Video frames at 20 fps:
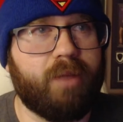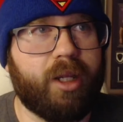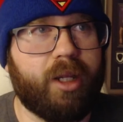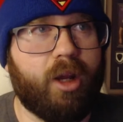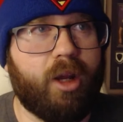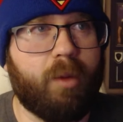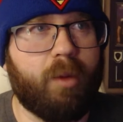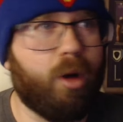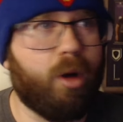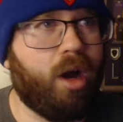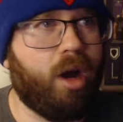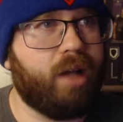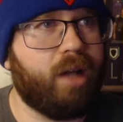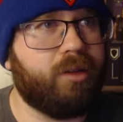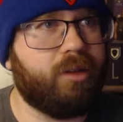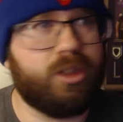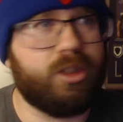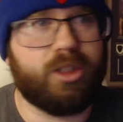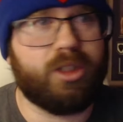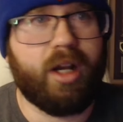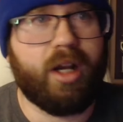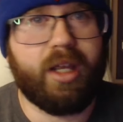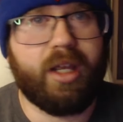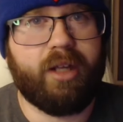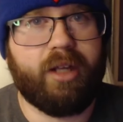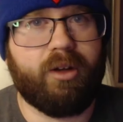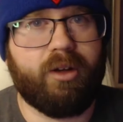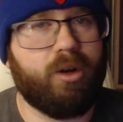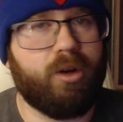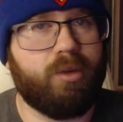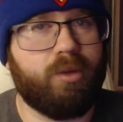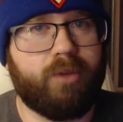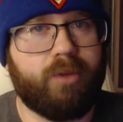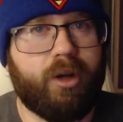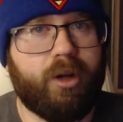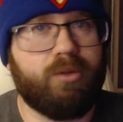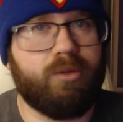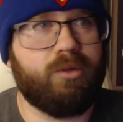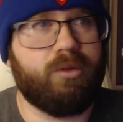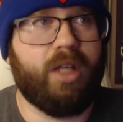like, abroad studying or, you
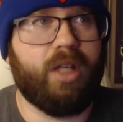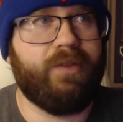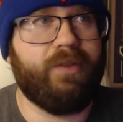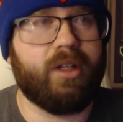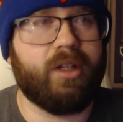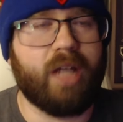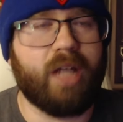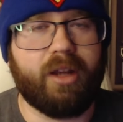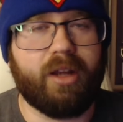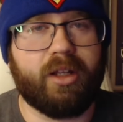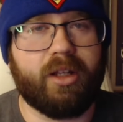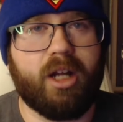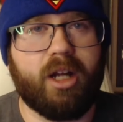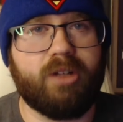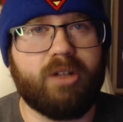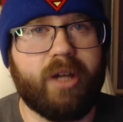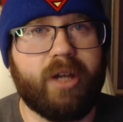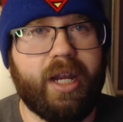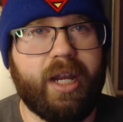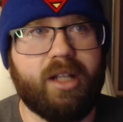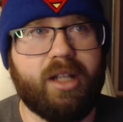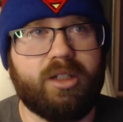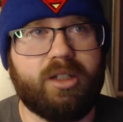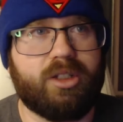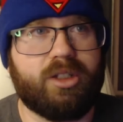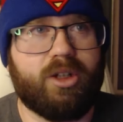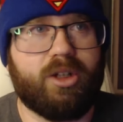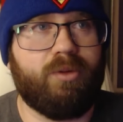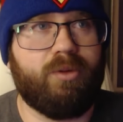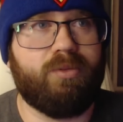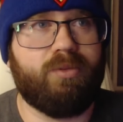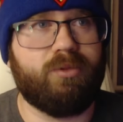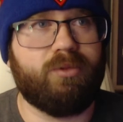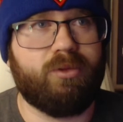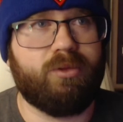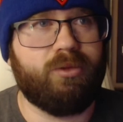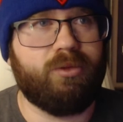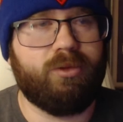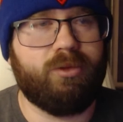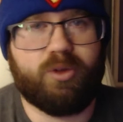know, living out of the country, he can just go
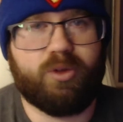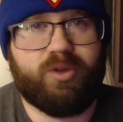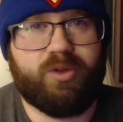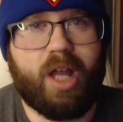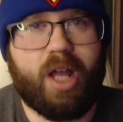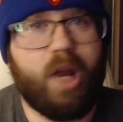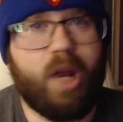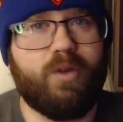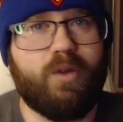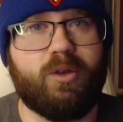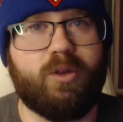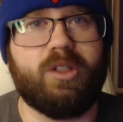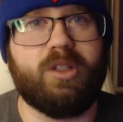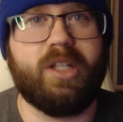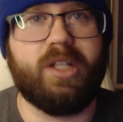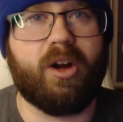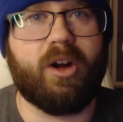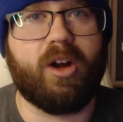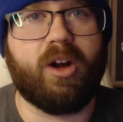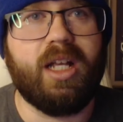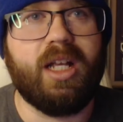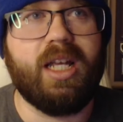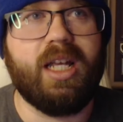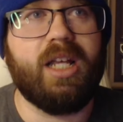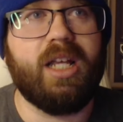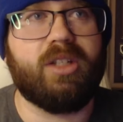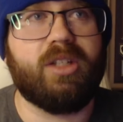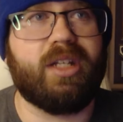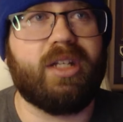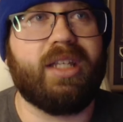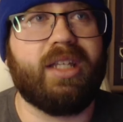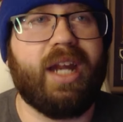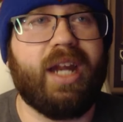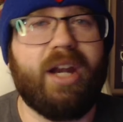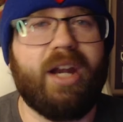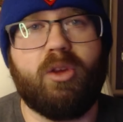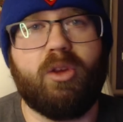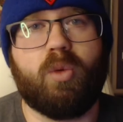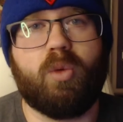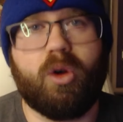fly over and see her, so it's not the
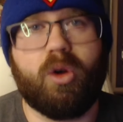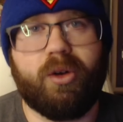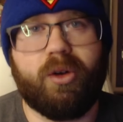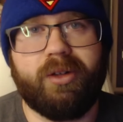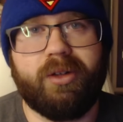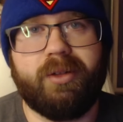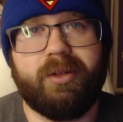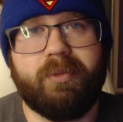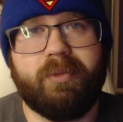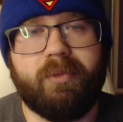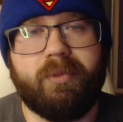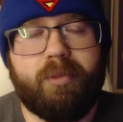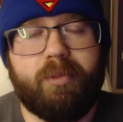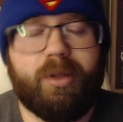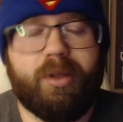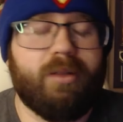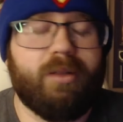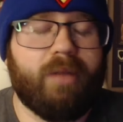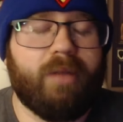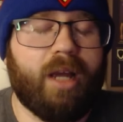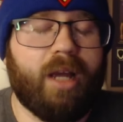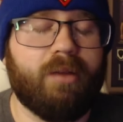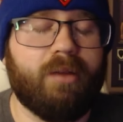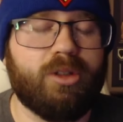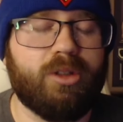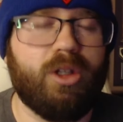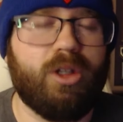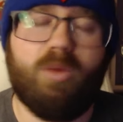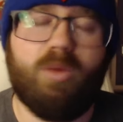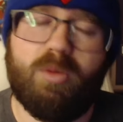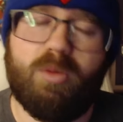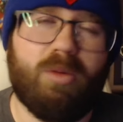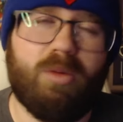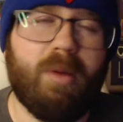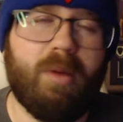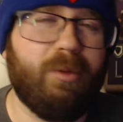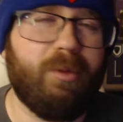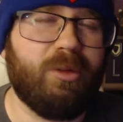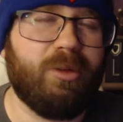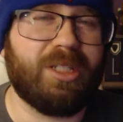end of the world, but, yeah, so, well,
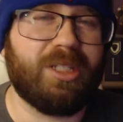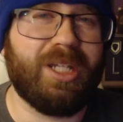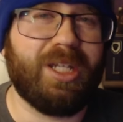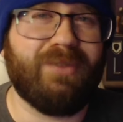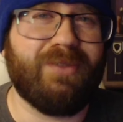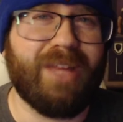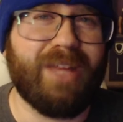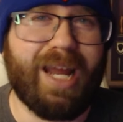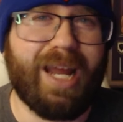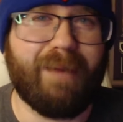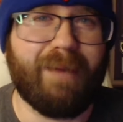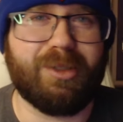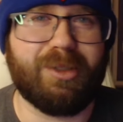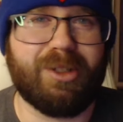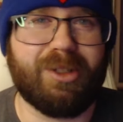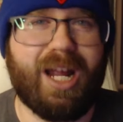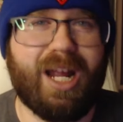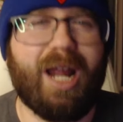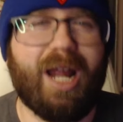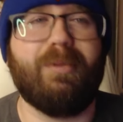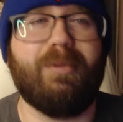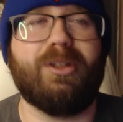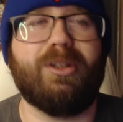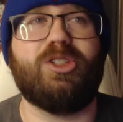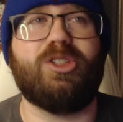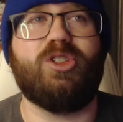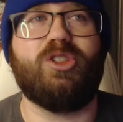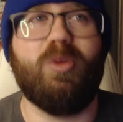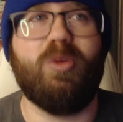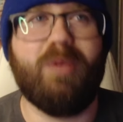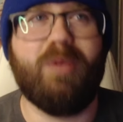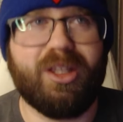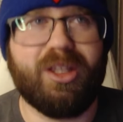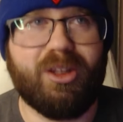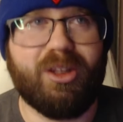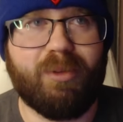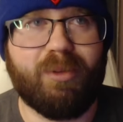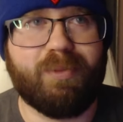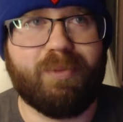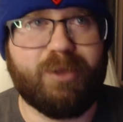maybe we'll see if that happens or not. I'm assuming
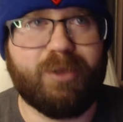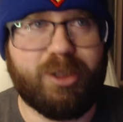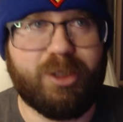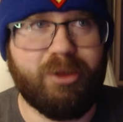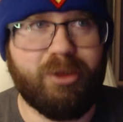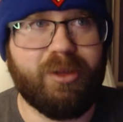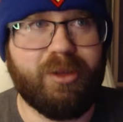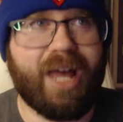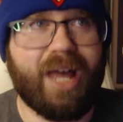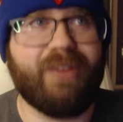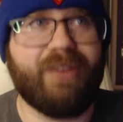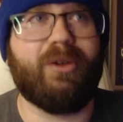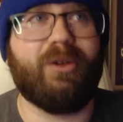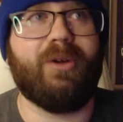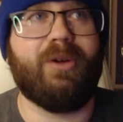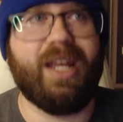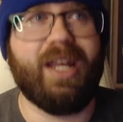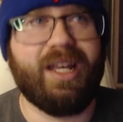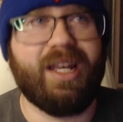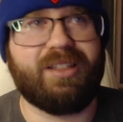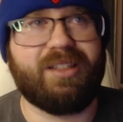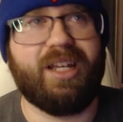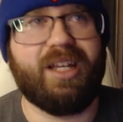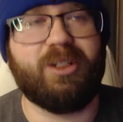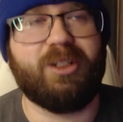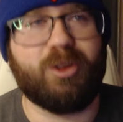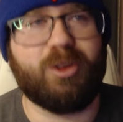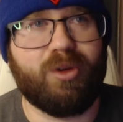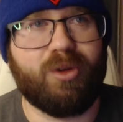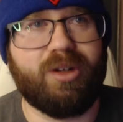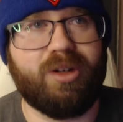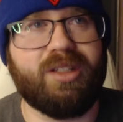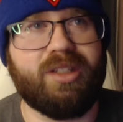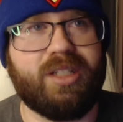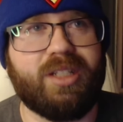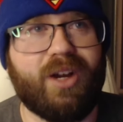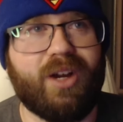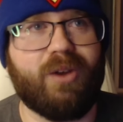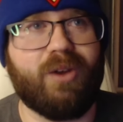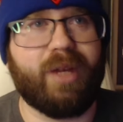they'll do that, they'll hint at Jordan and
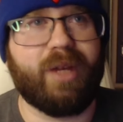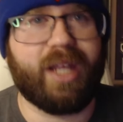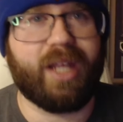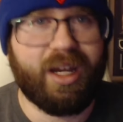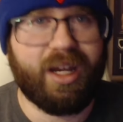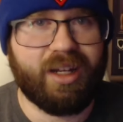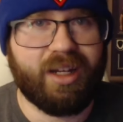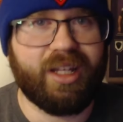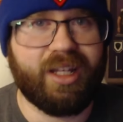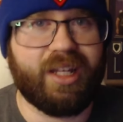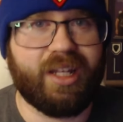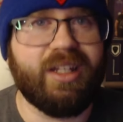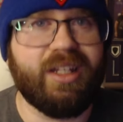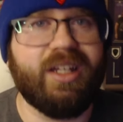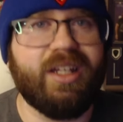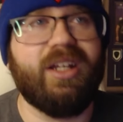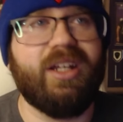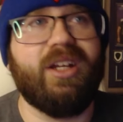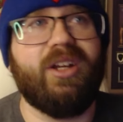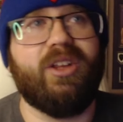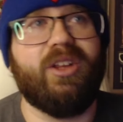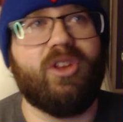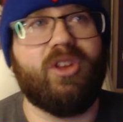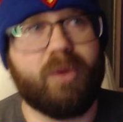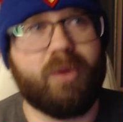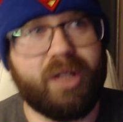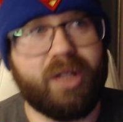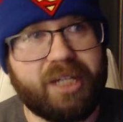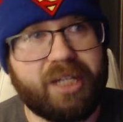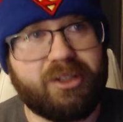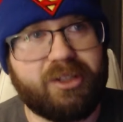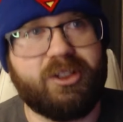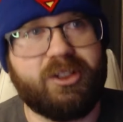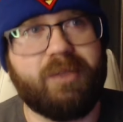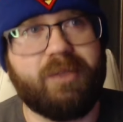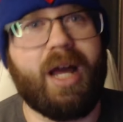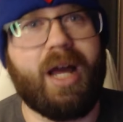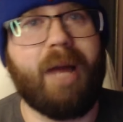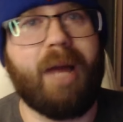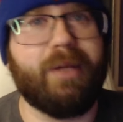Sarah rekindling their
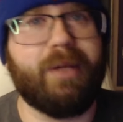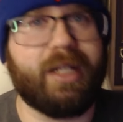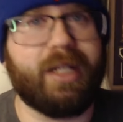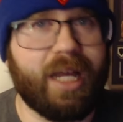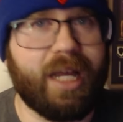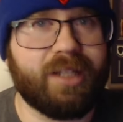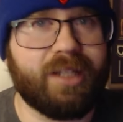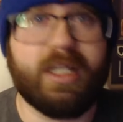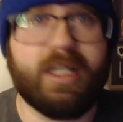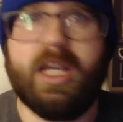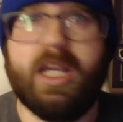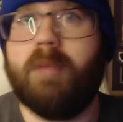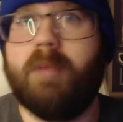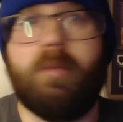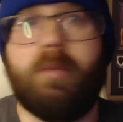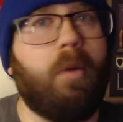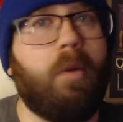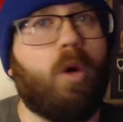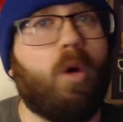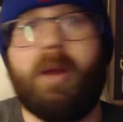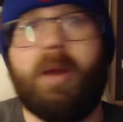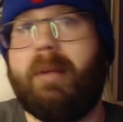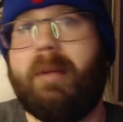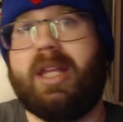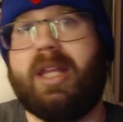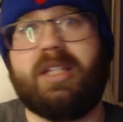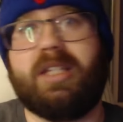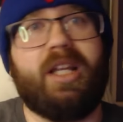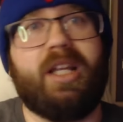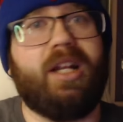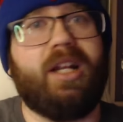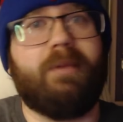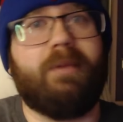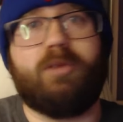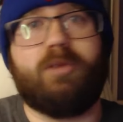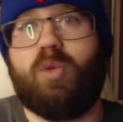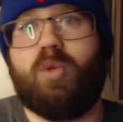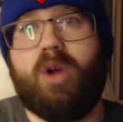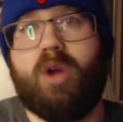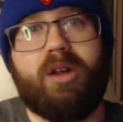relationship, I'm guessing, but, or maybe they set it
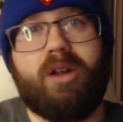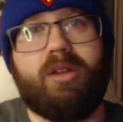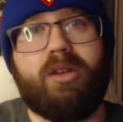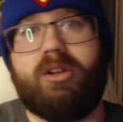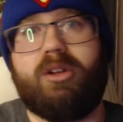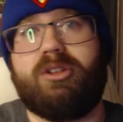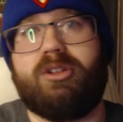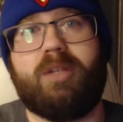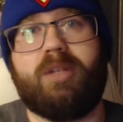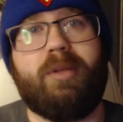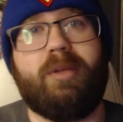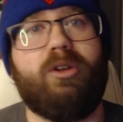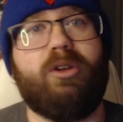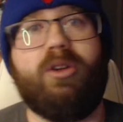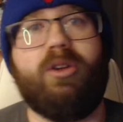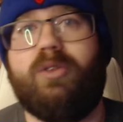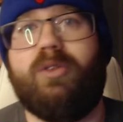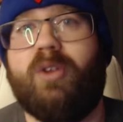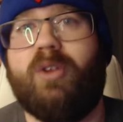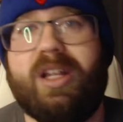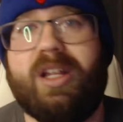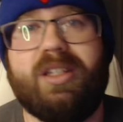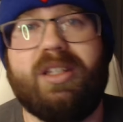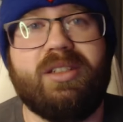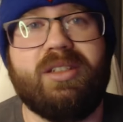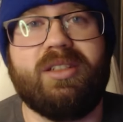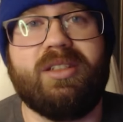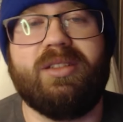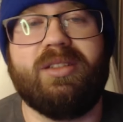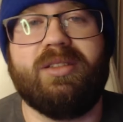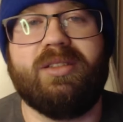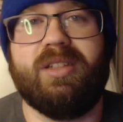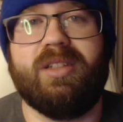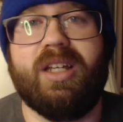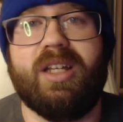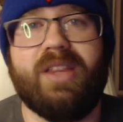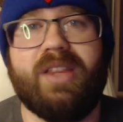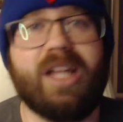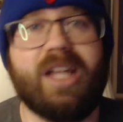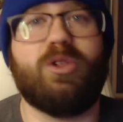up to where they're just gonna be good friends, and
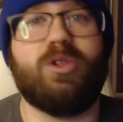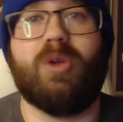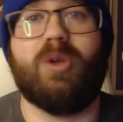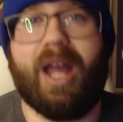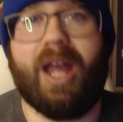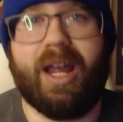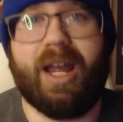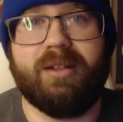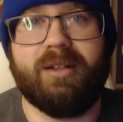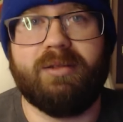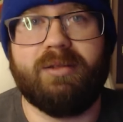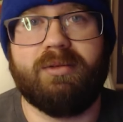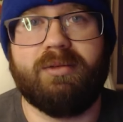that's okay.